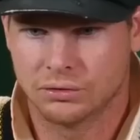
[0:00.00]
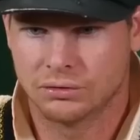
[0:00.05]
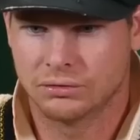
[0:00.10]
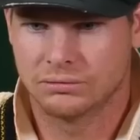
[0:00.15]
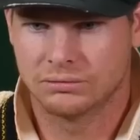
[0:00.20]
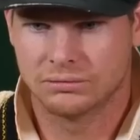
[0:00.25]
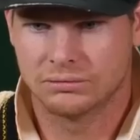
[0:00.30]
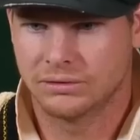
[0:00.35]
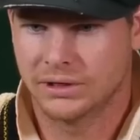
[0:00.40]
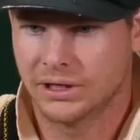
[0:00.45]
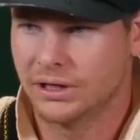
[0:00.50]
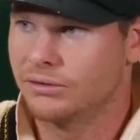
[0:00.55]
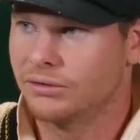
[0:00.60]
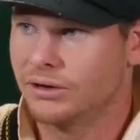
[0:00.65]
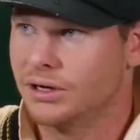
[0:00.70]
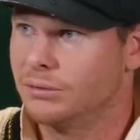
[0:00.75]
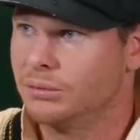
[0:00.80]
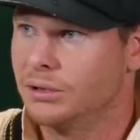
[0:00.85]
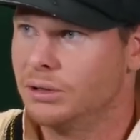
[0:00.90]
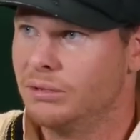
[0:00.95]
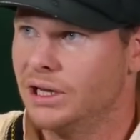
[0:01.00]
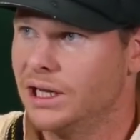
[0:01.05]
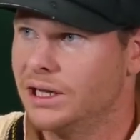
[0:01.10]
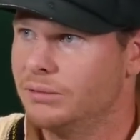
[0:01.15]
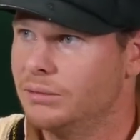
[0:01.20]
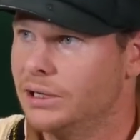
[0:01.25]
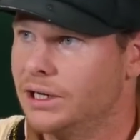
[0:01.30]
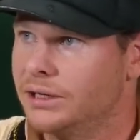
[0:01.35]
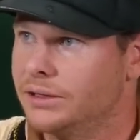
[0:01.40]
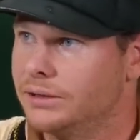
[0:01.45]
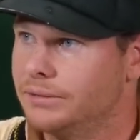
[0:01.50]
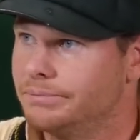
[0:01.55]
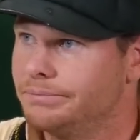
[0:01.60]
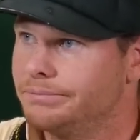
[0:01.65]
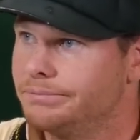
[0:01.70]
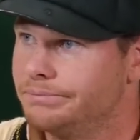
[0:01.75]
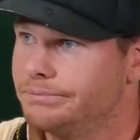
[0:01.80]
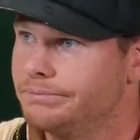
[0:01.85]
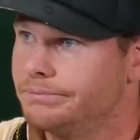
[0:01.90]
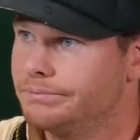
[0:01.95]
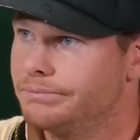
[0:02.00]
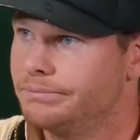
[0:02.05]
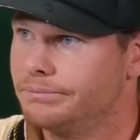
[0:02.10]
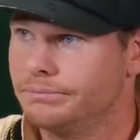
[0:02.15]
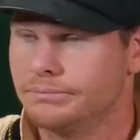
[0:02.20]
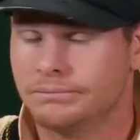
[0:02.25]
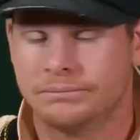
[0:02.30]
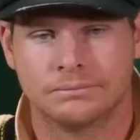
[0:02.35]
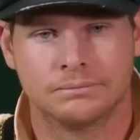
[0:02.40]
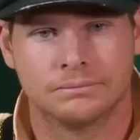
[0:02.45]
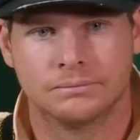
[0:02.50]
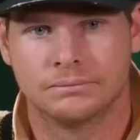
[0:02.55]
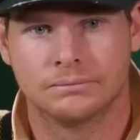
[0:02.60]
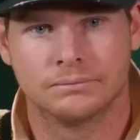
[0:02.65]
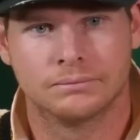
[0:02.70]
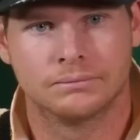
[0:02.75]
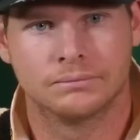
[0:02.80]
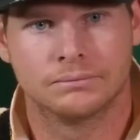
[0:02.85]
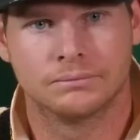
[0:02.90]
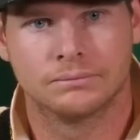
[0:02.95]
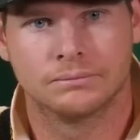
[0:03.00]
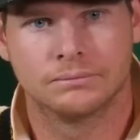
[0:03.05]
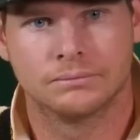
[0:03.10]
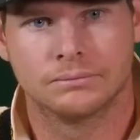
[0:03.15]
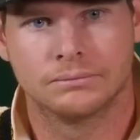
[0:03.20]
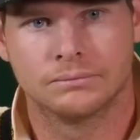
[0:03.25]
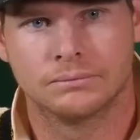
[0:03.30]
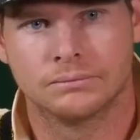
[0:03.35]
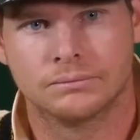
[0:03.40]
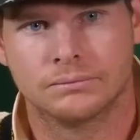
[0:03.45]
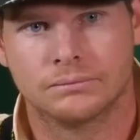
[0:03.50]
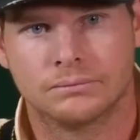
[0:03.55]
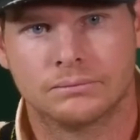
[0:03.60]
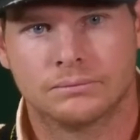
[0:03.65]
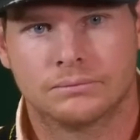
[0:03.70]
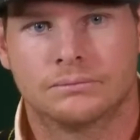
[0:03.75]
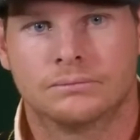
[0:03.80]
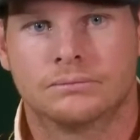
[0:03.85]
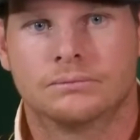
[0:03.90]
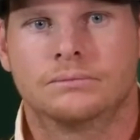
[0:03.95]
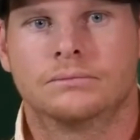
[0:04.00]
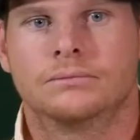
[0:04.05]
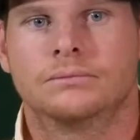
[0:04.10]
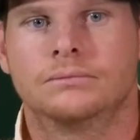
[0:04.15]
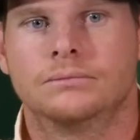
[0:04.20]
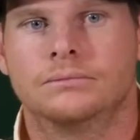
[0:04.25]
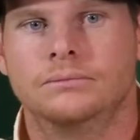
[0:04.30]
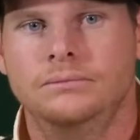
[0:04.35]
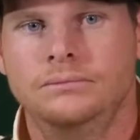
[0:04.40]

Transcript: there is enough reason to hate Steve Smith. But it feels as though even the